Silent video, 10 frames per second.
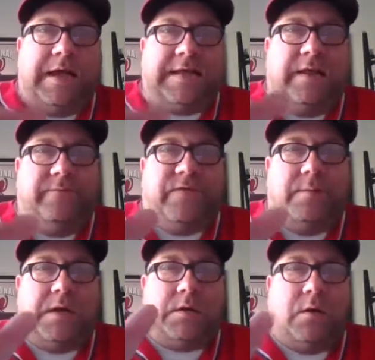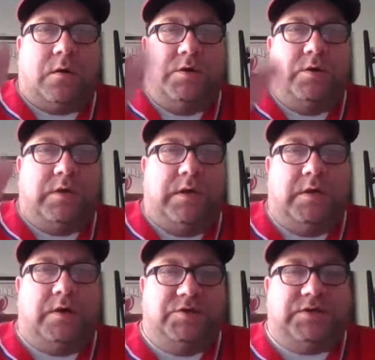I can't find my card, you can
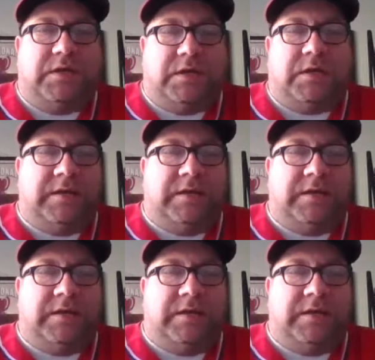enter, just